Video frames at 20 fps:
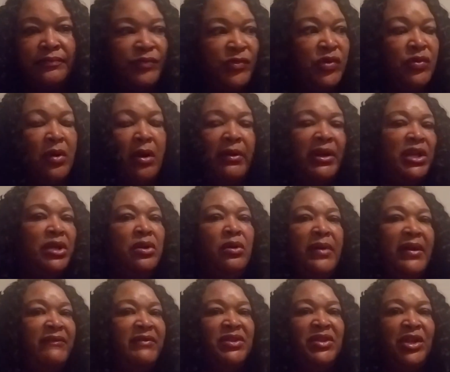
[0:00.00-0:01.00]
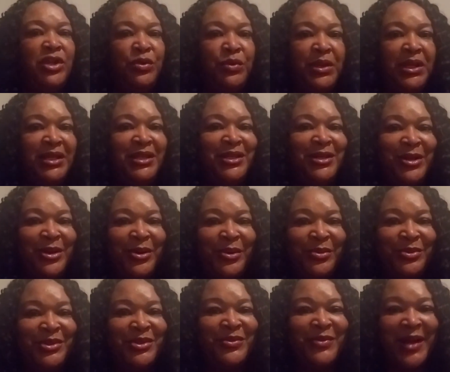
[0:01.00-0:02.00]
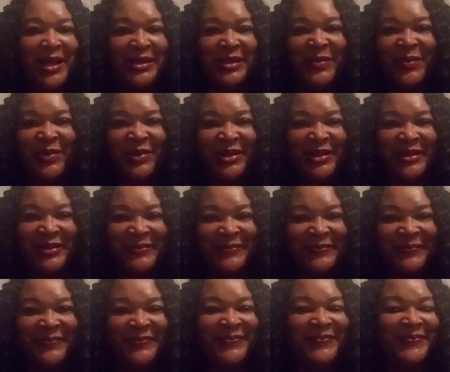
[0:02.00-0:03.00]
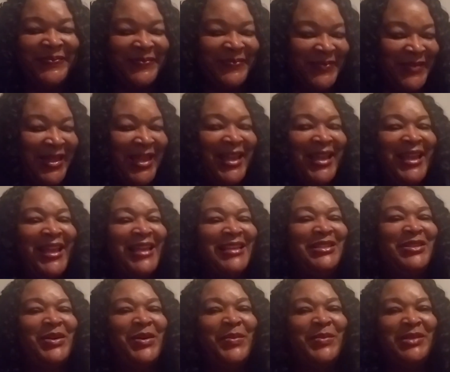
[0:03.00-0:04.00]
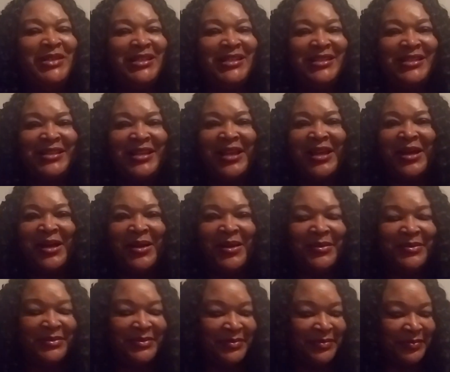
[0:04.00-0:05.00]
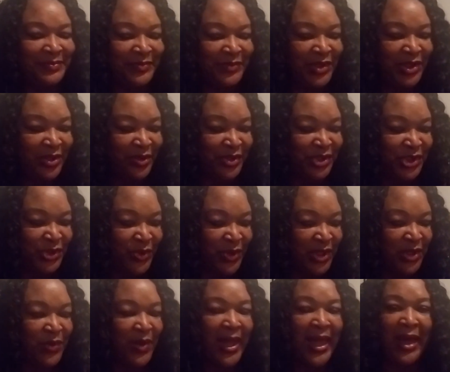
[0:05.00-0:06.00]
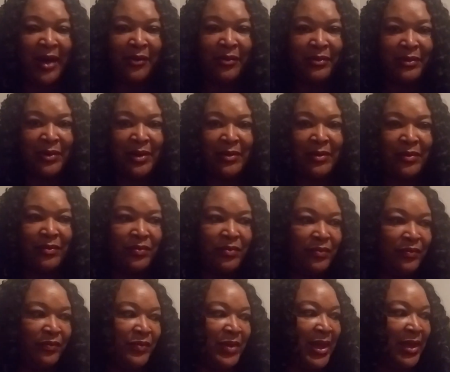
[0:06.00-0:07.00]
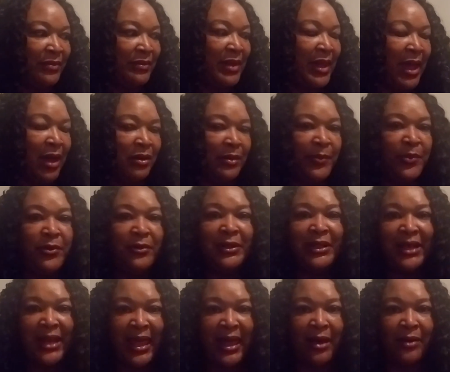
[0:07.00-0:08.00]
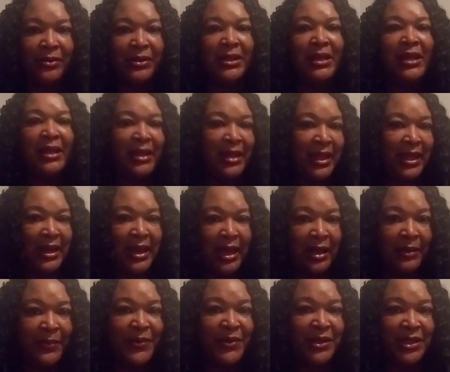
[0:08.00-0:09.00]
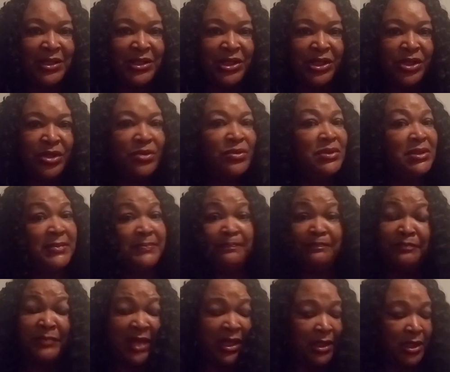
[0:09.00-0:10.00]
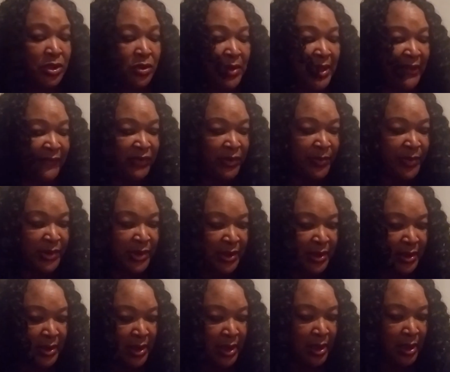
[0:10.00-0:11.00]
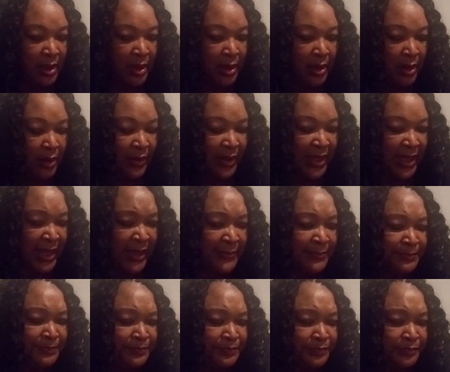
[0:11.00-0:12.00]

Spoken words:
You already know everything you need to know to write the book. So I'm just, you know, showing you how to pull it out and how to put it to use. And then you have your book. Okay.